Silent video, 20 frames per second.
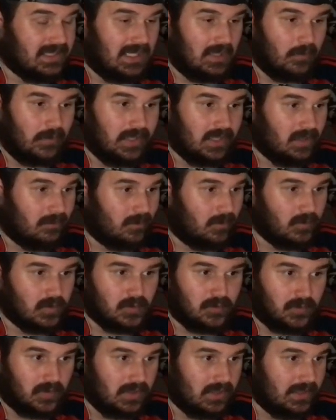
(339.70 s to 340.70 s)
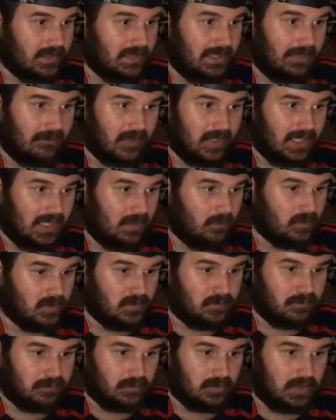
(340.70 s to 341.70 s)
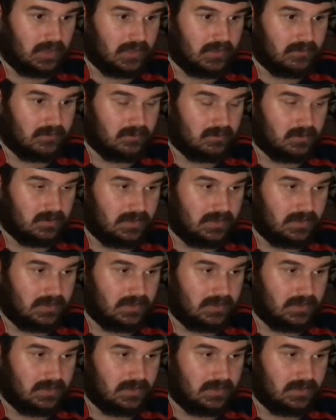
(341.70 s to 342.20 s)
when he came on was brilliant. Harry Kane was brilliant.